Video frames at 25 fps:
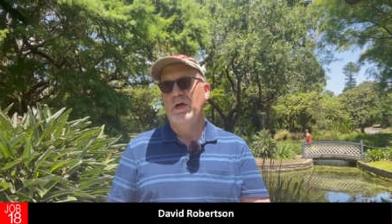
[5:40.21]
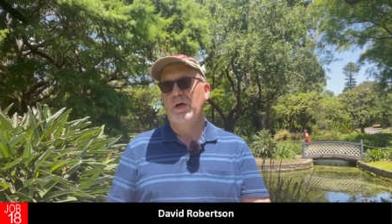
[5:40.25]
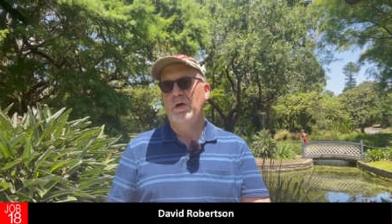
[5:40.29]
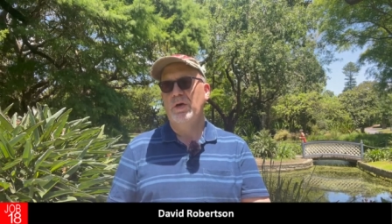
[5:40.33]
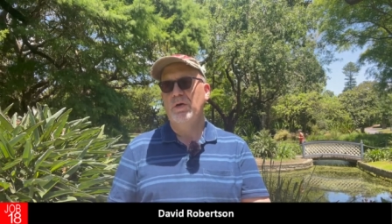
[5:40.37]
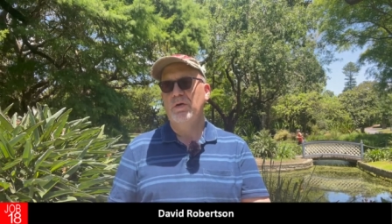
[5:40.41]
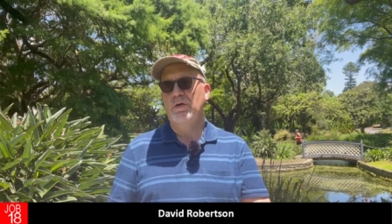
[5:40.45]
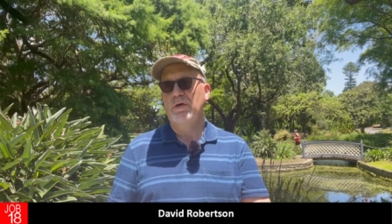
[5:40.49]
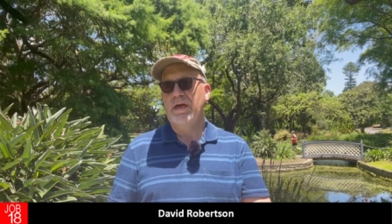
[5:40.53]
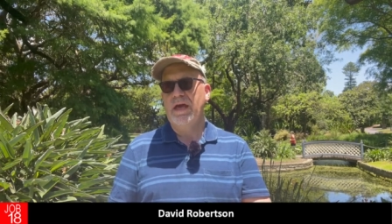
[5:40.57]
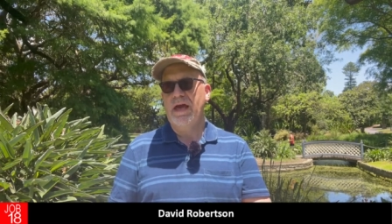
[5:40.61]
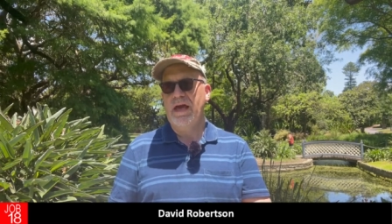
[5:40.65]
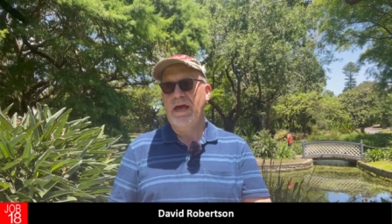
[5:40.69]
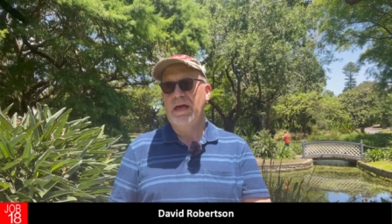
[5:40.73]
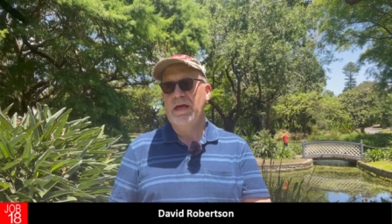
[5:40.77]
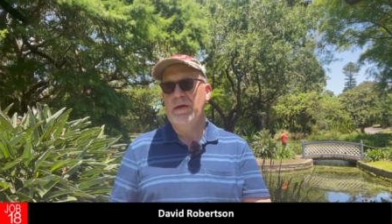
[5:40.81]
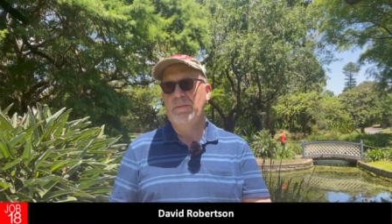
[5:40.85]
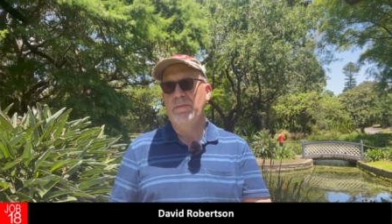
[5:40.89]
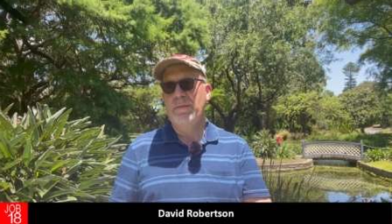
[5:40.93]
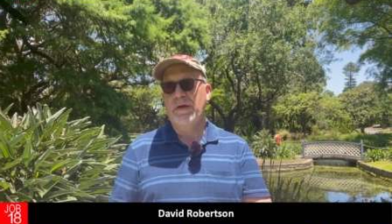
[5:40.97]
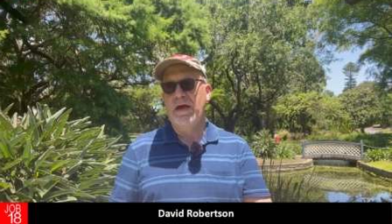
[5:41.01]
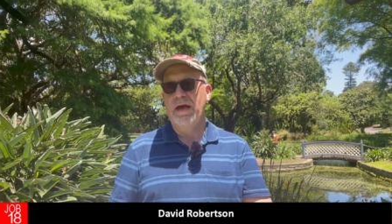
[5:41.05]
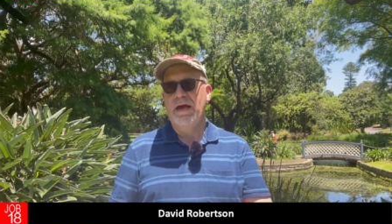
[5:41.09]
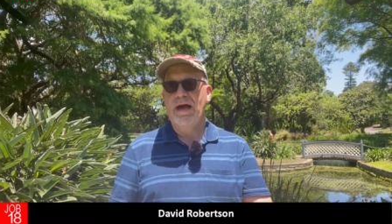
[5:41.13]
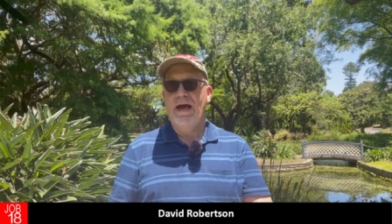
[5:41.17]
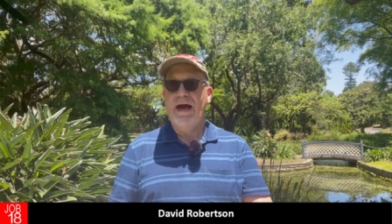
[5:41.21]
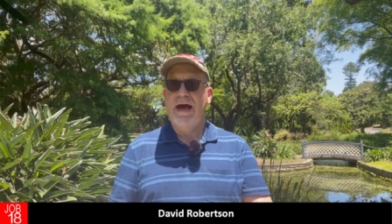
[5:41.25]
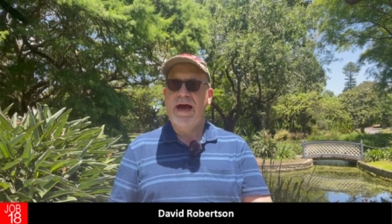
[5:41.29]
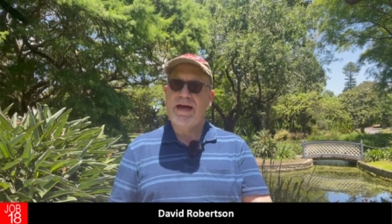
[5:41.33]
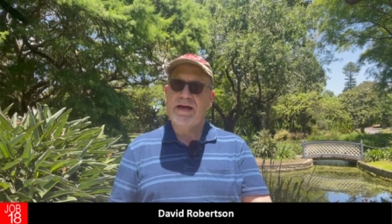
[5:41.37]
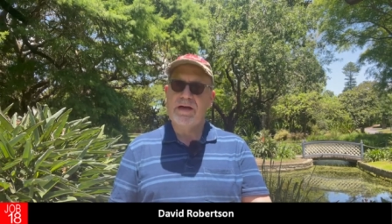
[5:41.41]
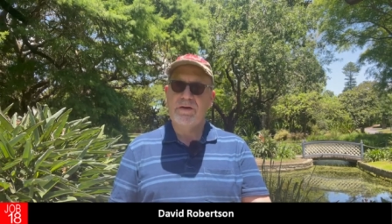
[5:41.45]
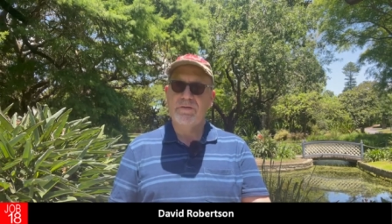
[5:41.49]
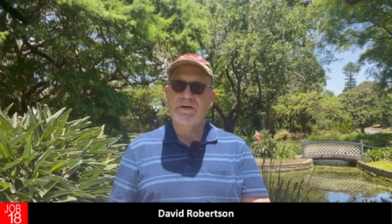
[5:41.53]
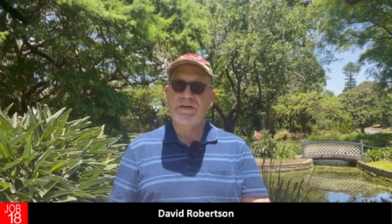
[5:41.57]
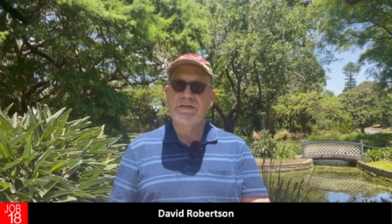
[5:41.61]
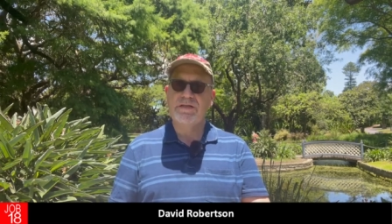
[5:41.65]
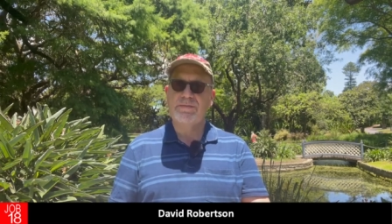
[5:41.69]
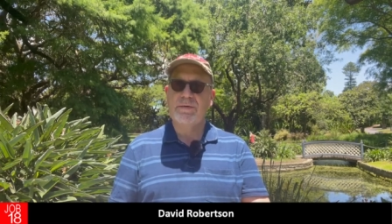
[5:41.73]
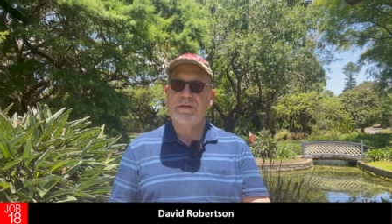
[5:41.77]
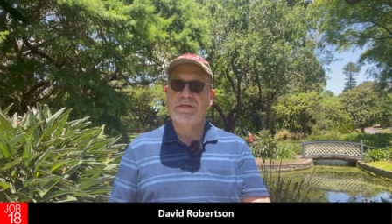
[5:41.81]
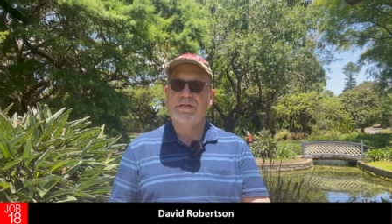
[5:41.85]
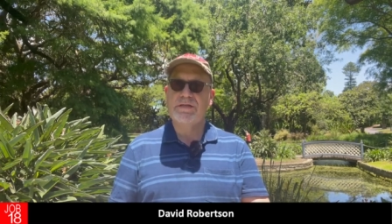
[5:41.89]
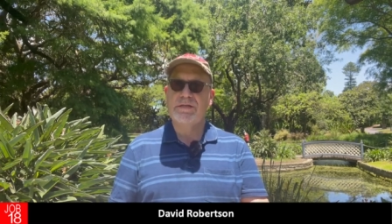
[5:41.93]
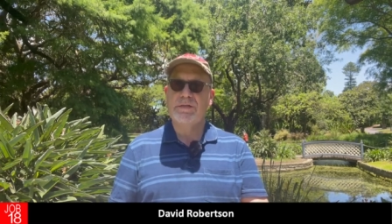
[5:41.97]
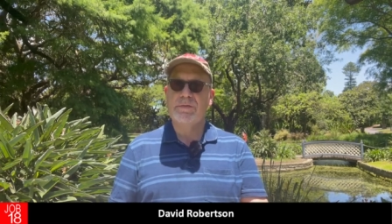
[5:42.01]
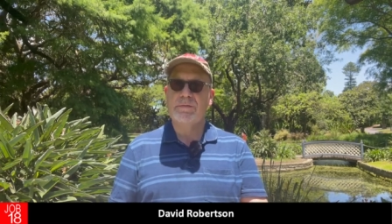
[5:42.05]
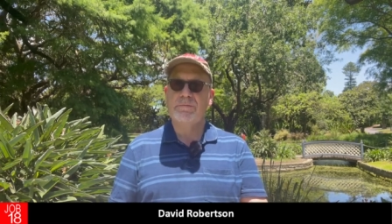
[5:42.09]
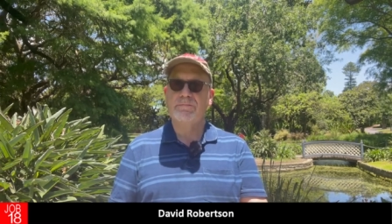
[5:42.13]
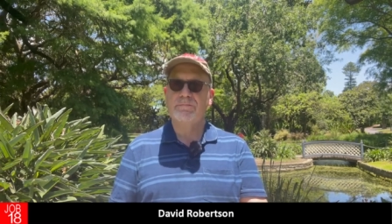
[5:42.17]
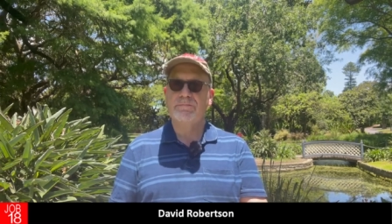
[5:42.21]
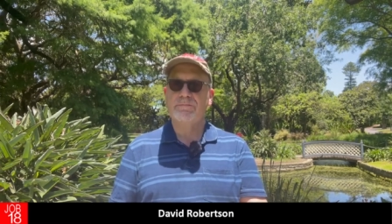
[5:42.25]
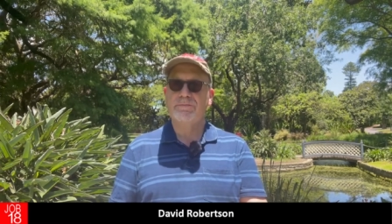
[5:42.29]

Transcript: who came at Christmas.